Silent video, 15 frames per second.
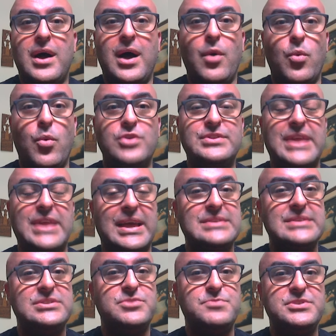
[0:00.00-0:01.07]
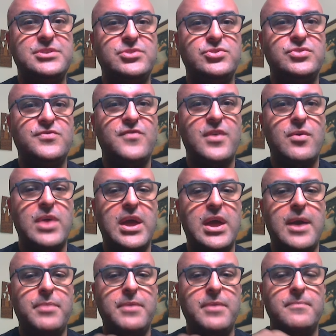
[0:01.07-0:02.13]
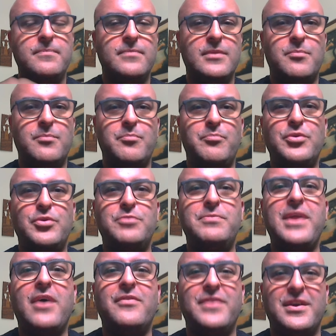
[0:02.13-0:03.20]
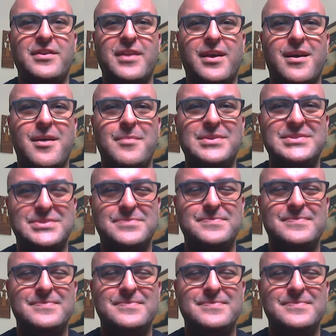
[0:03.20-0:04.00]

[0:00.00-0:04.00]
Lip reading: a word that can substitute very happy, put it down there in the comments.